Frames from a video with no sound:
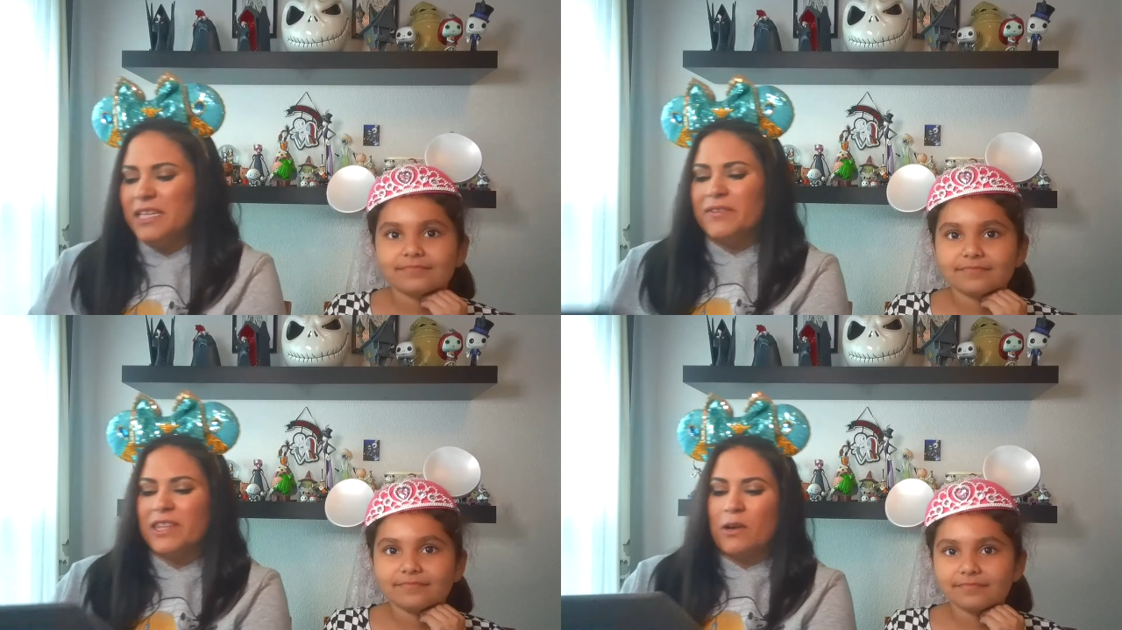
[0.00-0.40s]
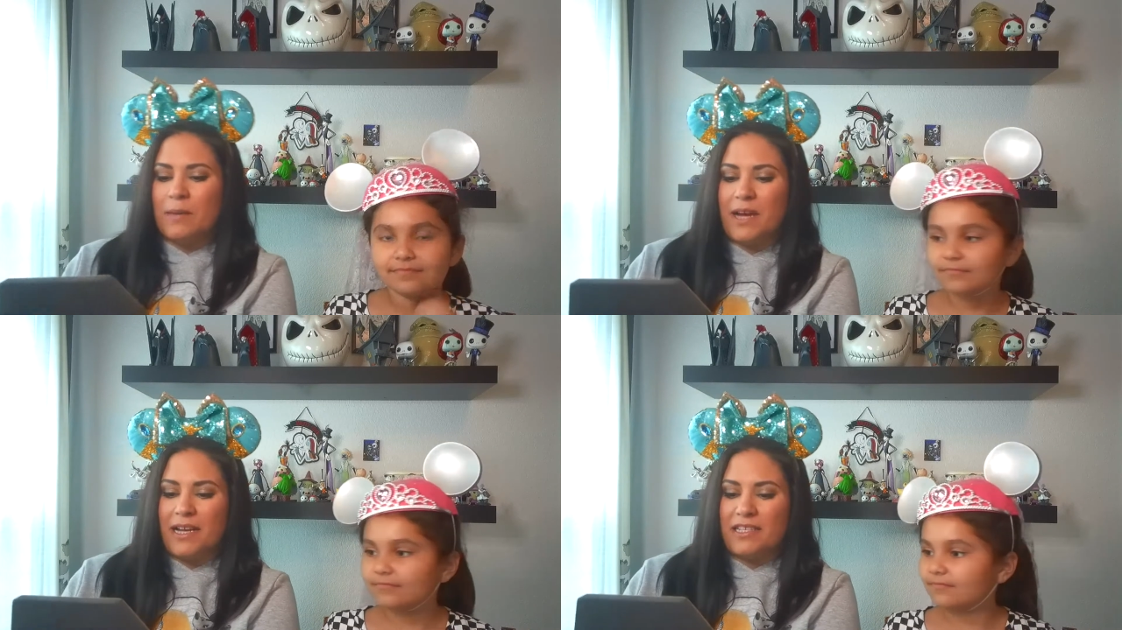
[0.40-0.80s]
Speaker 1: Even though
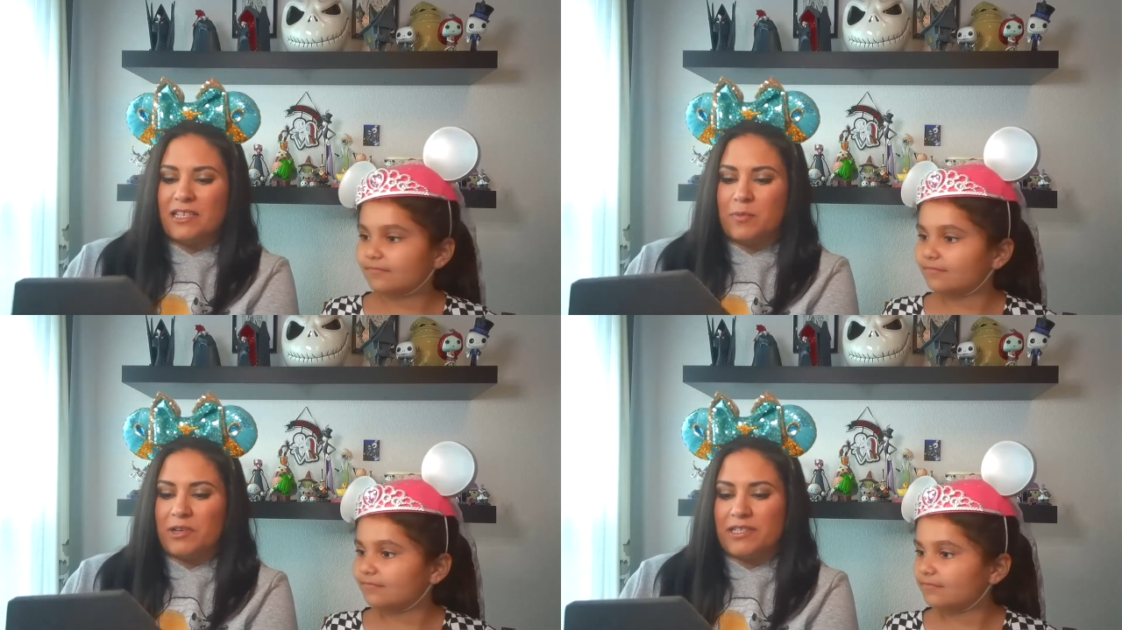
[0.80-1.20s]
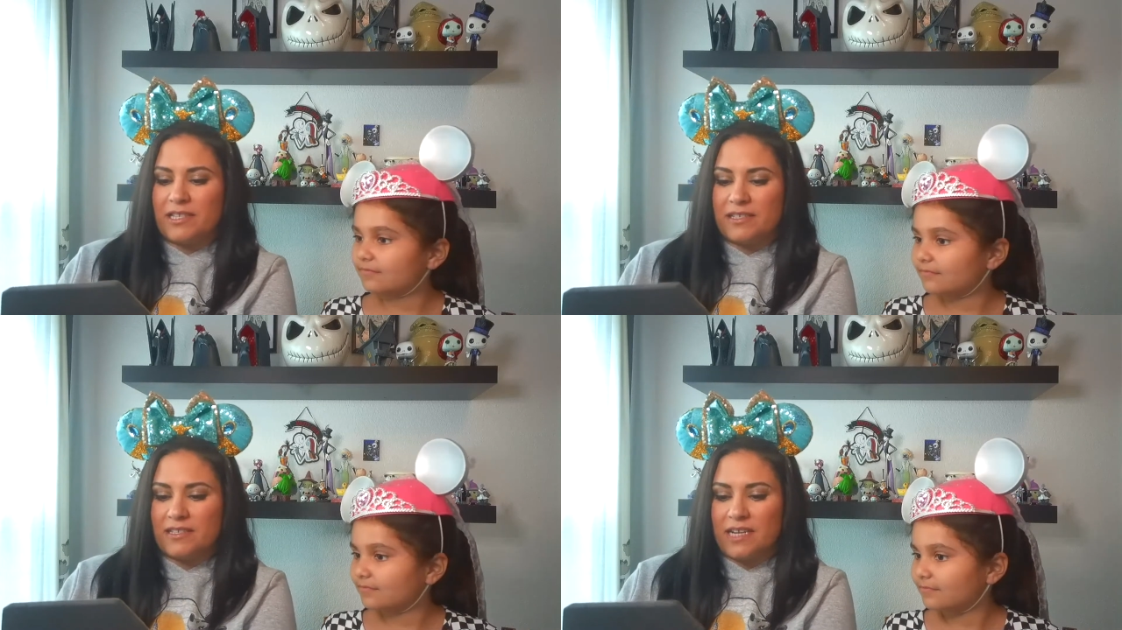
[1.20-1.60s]
I'm not into the
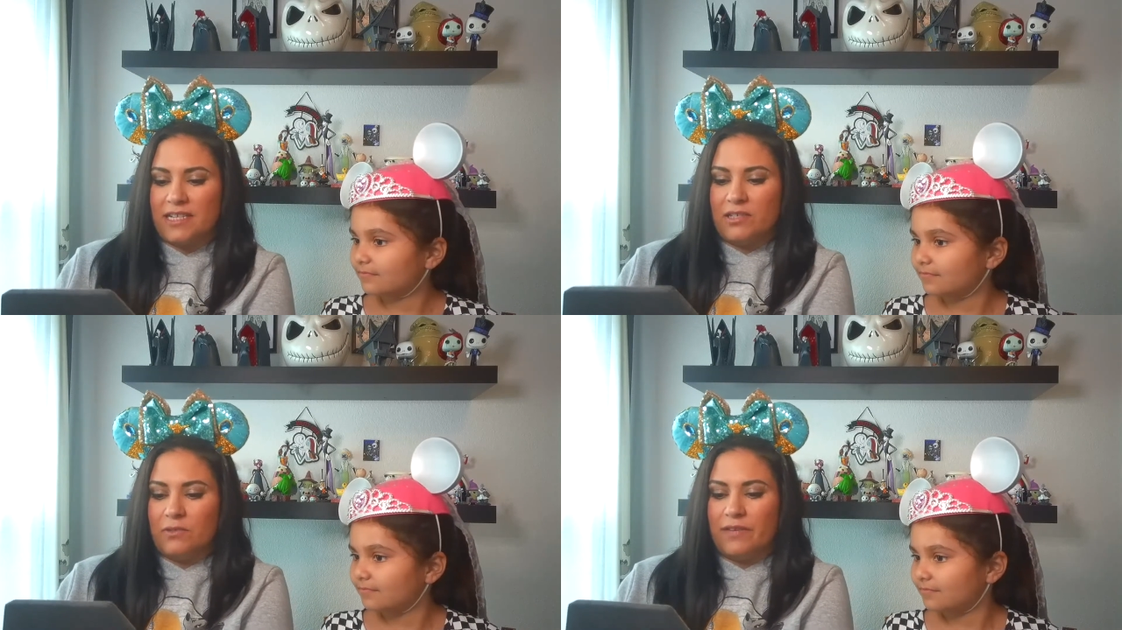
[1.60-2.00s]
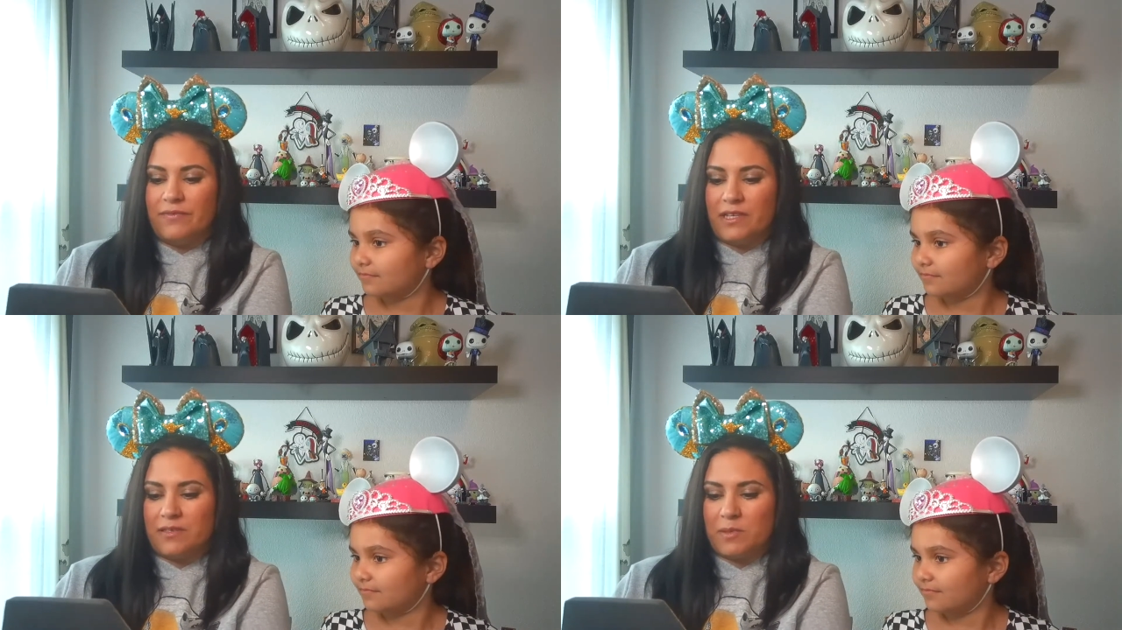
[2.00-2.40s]
princesses, I do
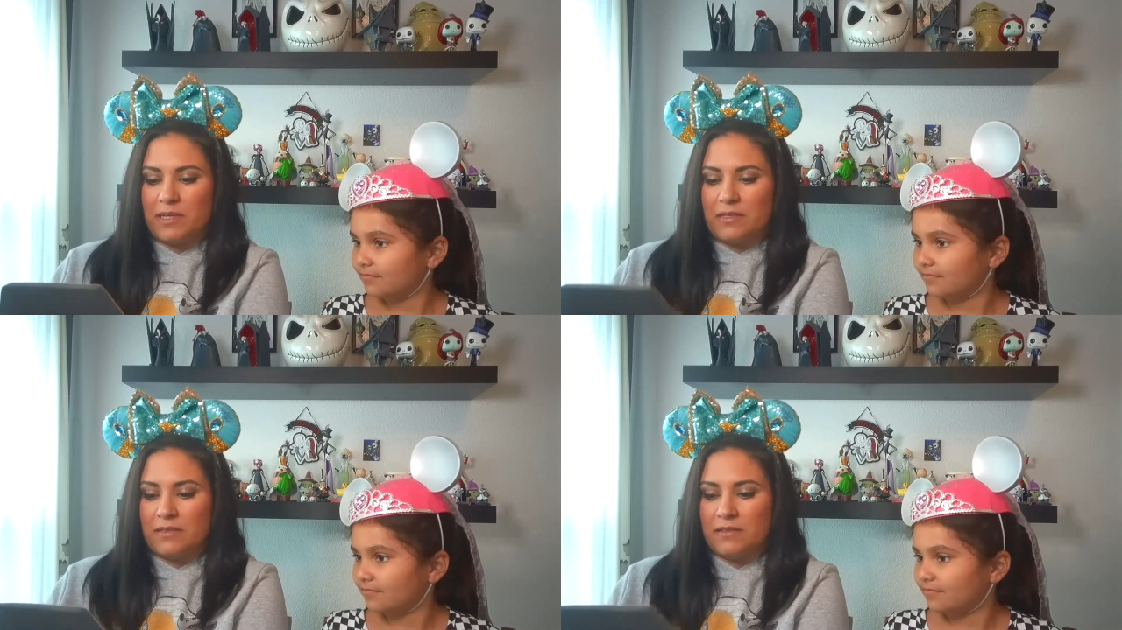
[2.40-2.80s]
love these pins.